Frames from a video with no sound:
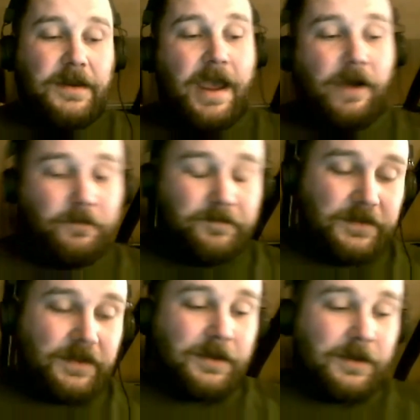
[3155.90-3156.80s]

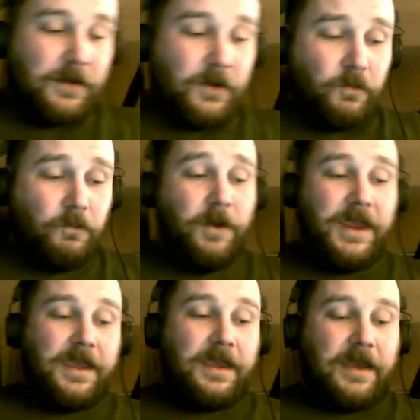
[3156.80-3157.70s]
Now,
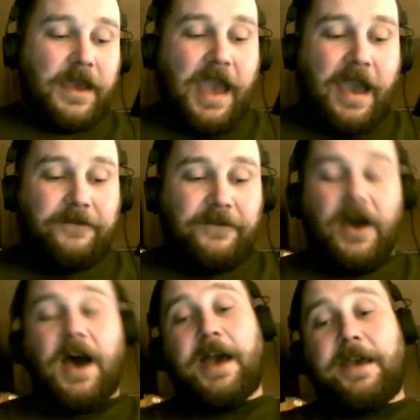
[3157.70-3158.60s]
we
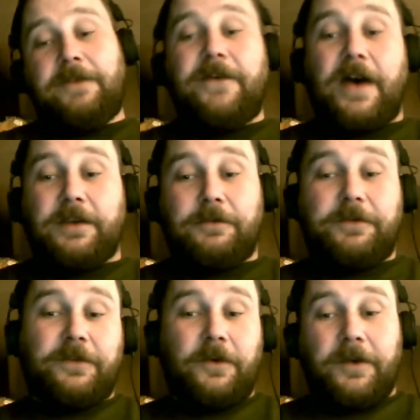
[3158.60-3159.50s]
have high
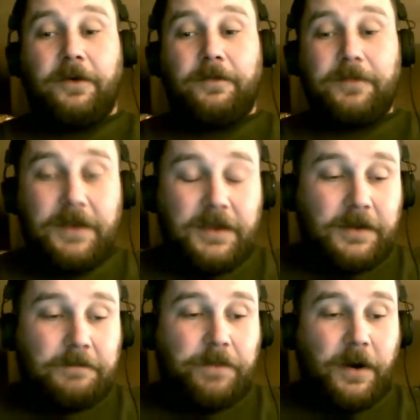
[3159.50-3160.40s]
value soil.
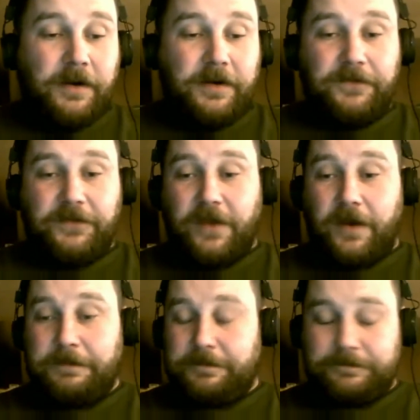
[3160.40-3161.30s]
Part of
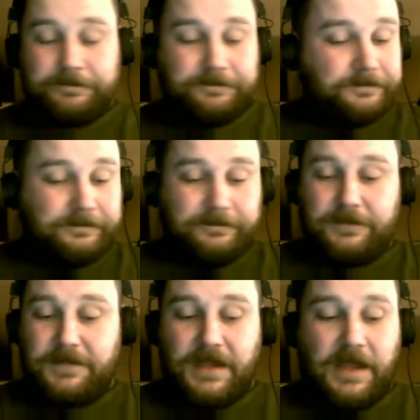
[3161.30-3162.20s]
some
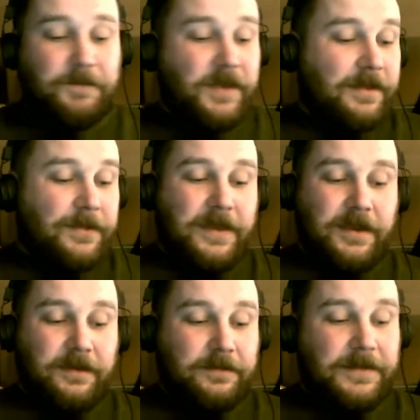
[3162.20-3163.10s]
hippie
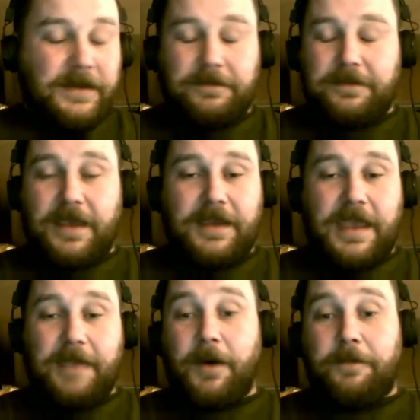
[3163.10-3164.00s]
thing that
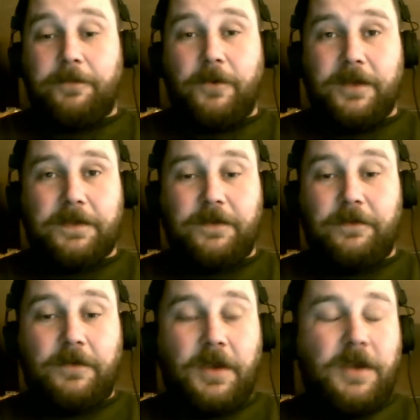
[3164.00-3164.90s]
they came up with
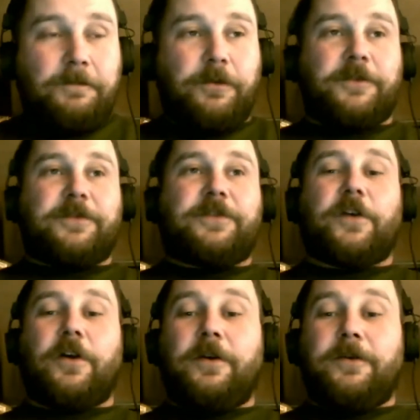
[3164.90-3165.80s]
to
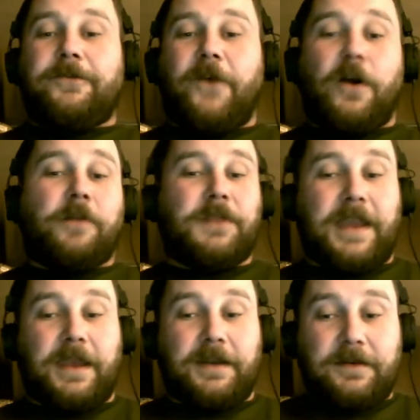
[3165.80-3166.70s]
preserve
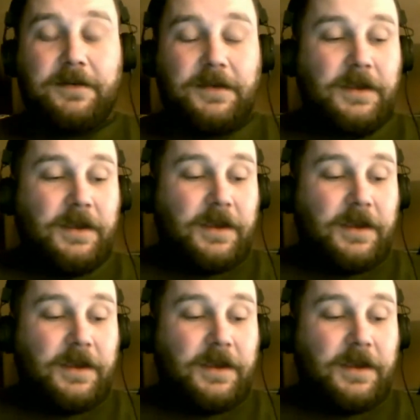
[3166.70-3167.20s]
farmland.